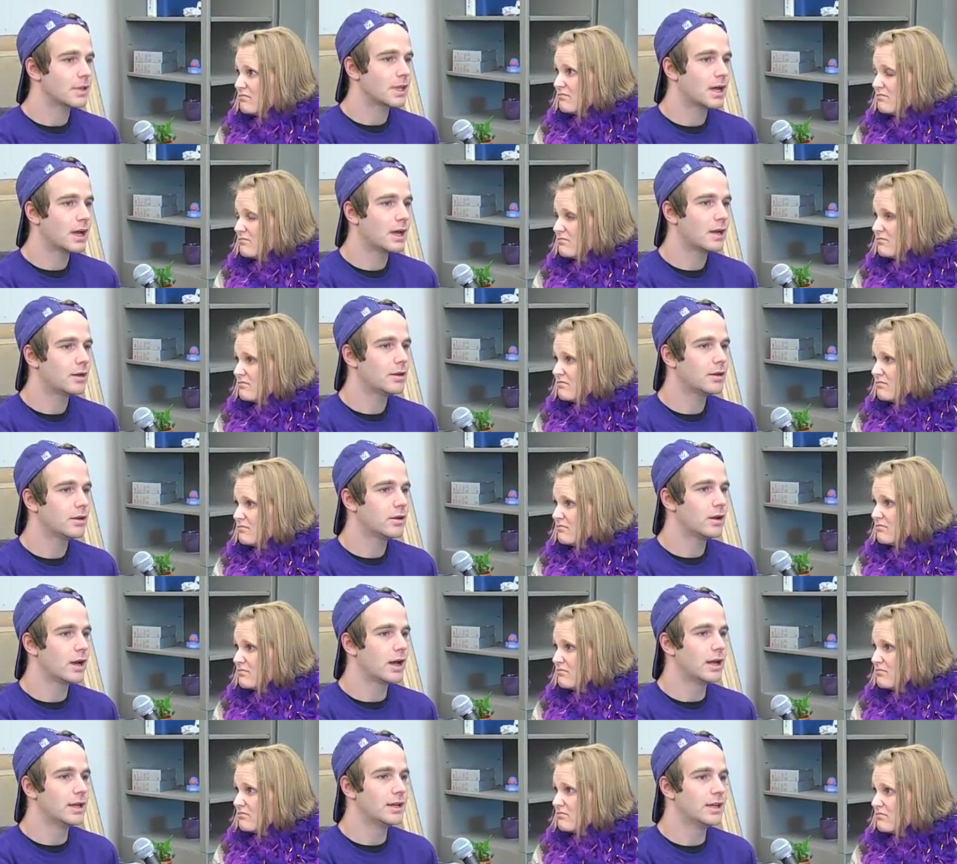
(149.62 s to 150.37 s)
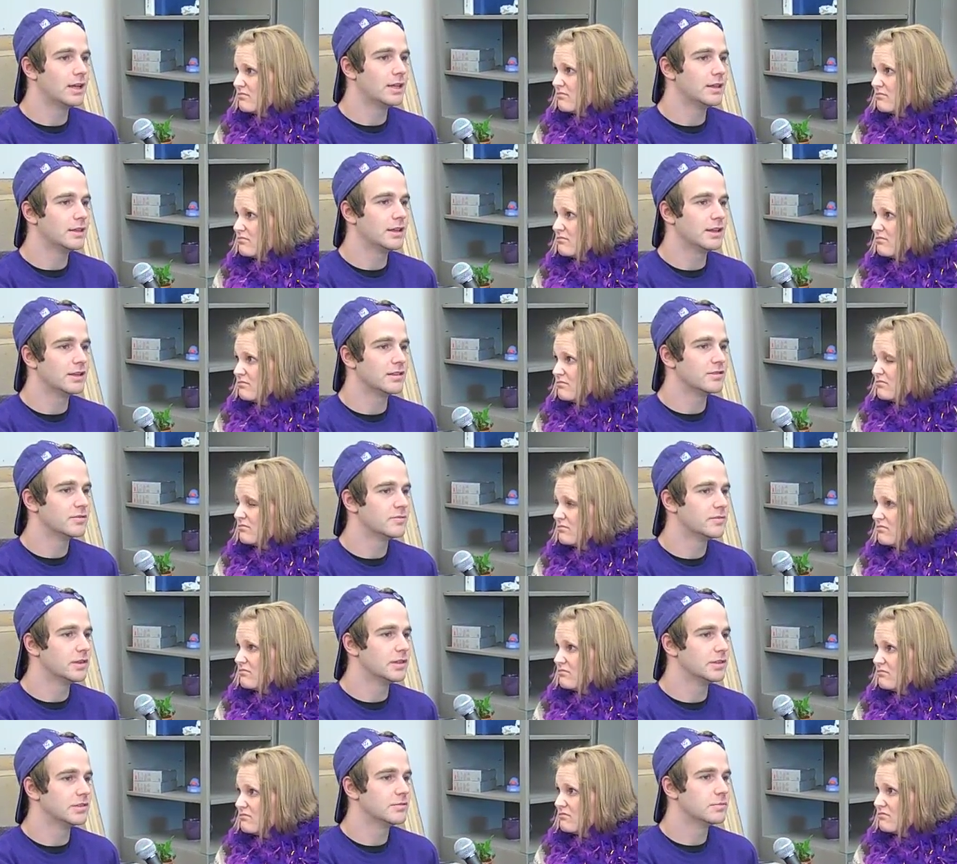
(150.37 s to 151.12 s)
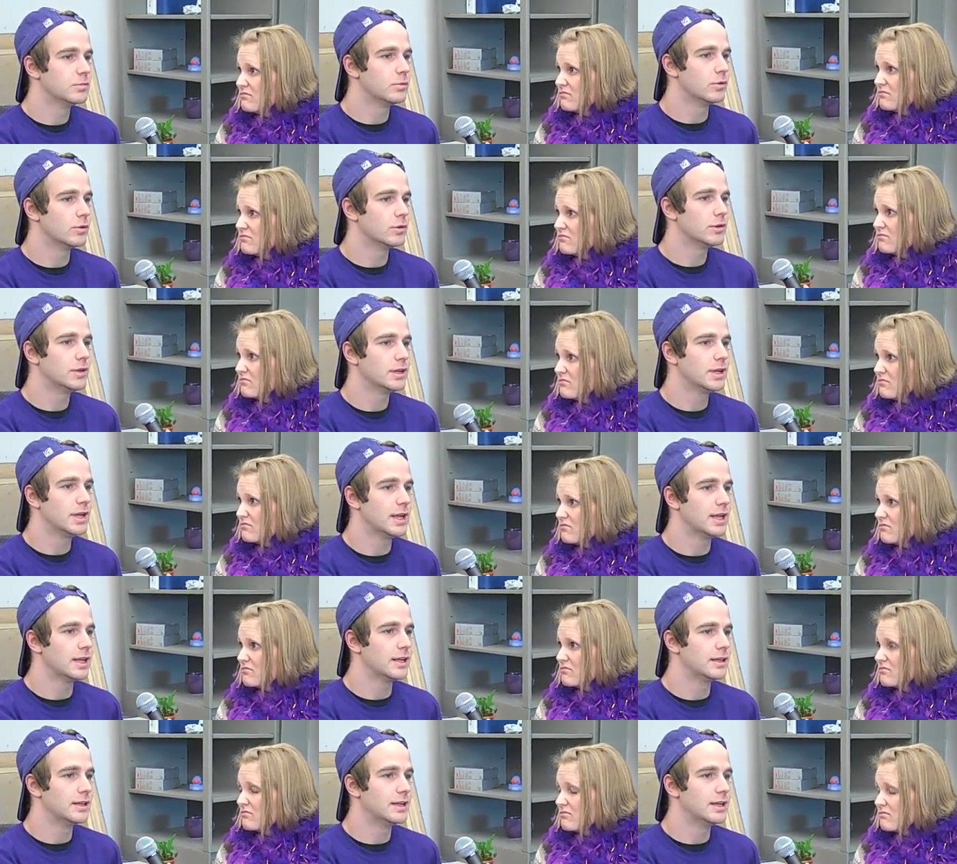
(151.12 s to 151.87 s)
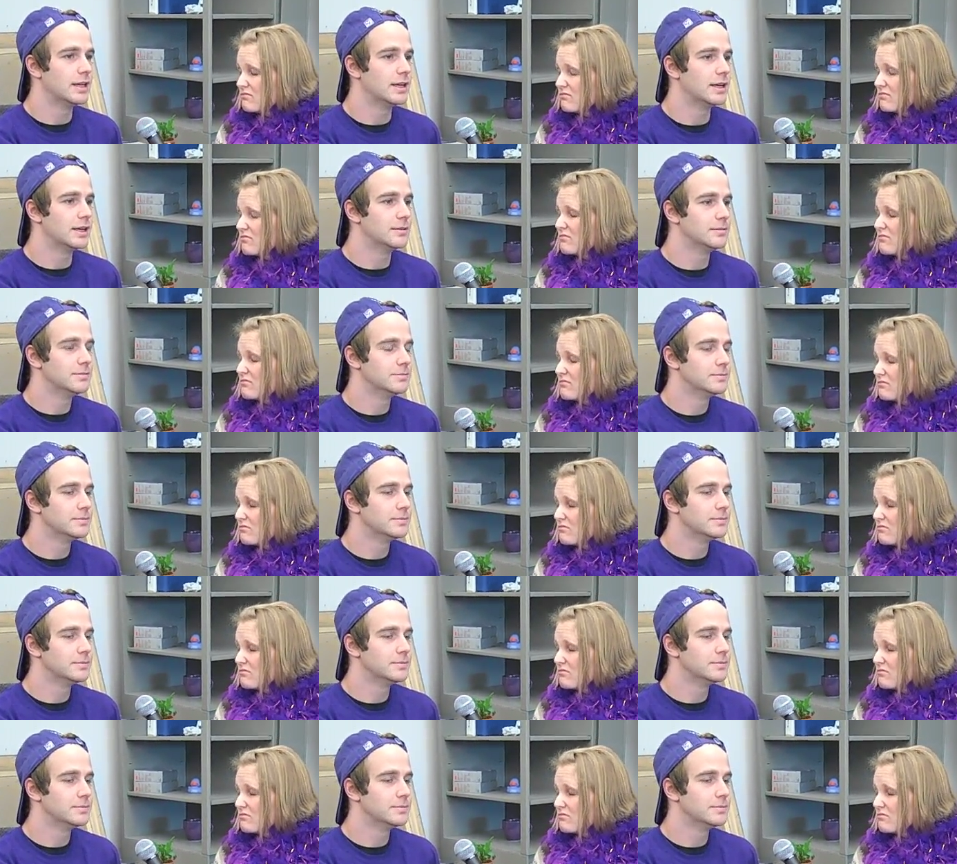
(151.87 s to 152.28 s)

Speaker 1: I don't know. I, I think it's a fun sport, and uh,